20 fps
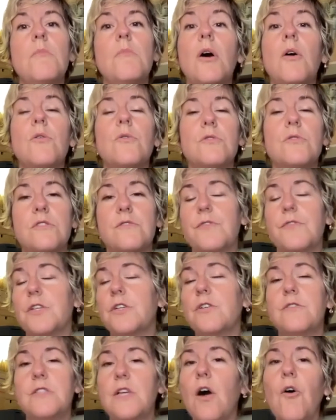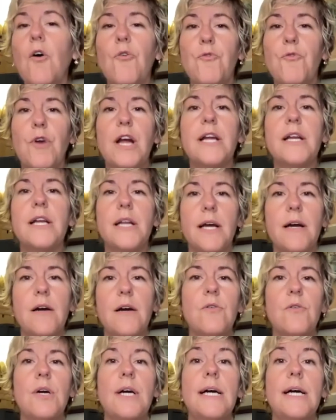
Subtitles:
most for yourself right now